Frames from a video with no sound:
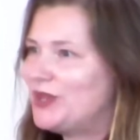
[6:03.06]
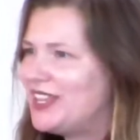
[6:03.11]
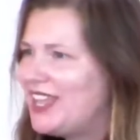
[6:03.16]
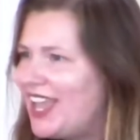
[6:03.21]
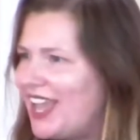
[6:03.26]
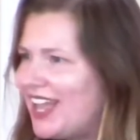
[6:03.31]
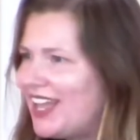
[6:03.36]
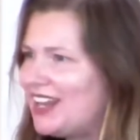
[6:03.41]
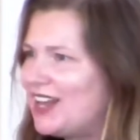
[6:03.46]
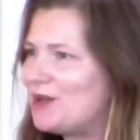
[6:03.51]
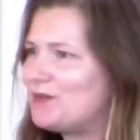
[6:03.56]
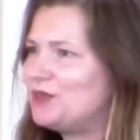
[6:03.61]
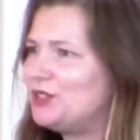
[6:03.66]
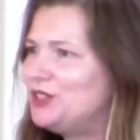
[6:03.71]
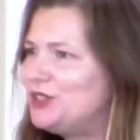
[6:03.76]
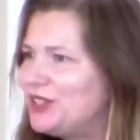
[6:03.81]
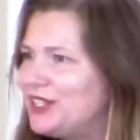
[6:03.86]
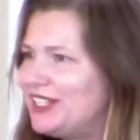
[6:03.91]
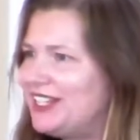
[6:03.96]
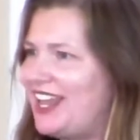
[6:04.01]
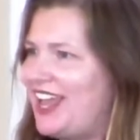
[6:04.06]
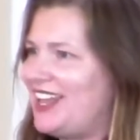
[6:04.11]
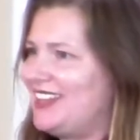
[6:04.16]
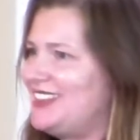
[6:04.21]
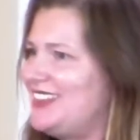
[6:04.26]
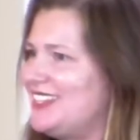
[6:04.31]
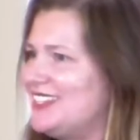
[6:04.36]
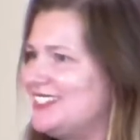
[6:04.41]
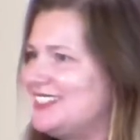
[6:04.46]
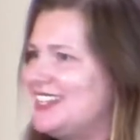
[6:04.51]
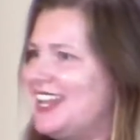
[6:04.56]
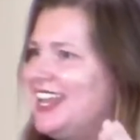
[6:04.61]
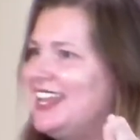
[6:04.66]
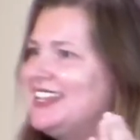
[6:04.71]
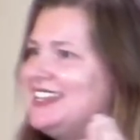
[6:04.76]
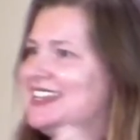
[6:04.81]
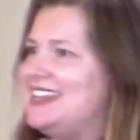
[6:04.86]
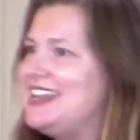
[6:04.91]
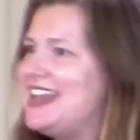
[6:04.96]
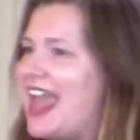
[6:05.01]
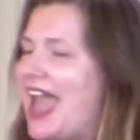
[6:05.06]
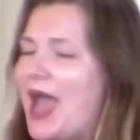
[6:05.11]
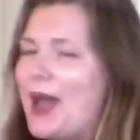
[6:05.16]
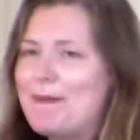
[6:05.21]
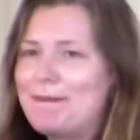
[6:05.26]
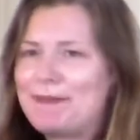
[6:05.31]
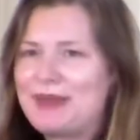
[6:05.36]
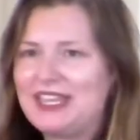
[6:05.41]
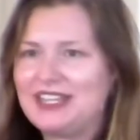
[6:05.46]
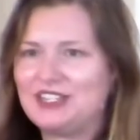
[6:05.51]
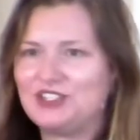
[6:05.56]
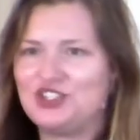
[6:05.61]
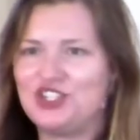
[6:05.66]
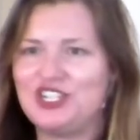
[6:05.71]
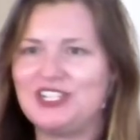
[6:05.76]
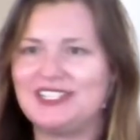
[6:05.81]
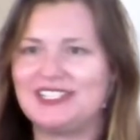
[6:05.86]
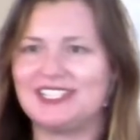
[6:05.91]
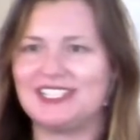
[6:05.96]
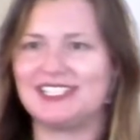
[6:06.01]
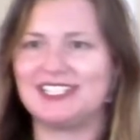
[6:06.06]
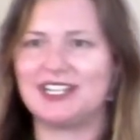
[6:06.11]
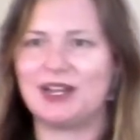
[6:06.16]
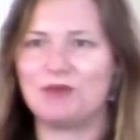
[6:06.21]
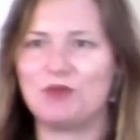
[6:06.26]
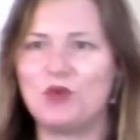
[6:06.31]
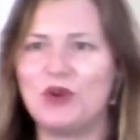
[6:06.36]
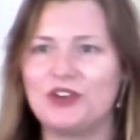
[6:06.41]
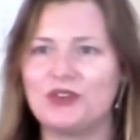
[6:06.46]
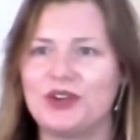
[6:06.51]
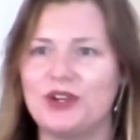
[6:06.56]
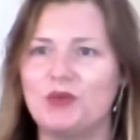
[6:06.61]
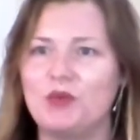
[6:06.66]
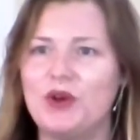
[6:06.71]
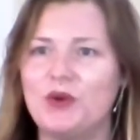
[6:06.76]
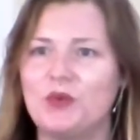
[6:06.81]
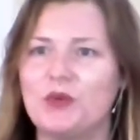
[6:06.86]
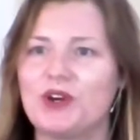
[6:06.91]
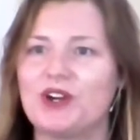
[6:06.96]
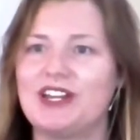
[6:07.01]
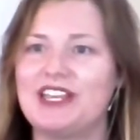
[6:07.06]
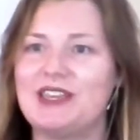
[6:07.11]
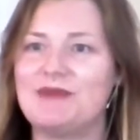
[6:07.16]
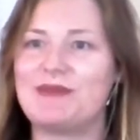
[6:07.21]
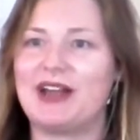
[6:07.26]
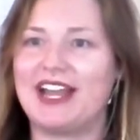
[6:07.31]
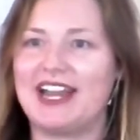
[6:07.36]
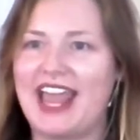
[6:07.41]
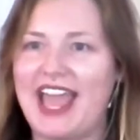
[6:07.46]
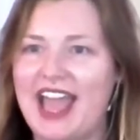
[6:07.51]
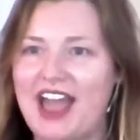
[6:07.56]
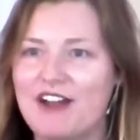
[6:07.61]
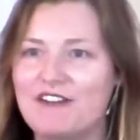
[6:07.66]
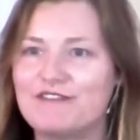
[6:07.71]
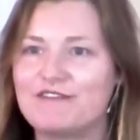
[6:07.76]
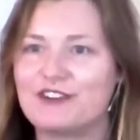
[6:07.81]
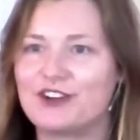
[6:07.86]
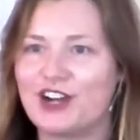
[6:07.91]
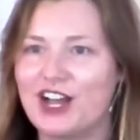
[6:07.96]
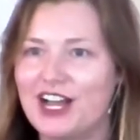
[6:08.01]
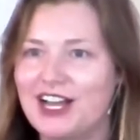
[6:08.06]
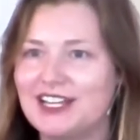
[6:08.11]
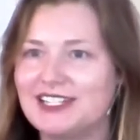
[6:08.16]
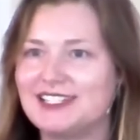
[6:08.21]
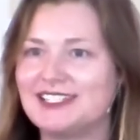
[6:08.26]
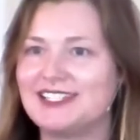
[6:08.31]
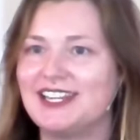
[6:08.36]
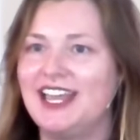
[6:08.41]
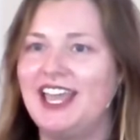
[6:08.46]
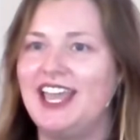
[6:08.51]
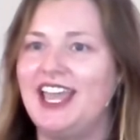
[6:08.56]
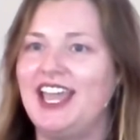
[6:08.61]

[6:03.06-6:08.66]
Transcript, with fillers: again, I'm looking at this napping Jesus and I'm wondering what word he might have for us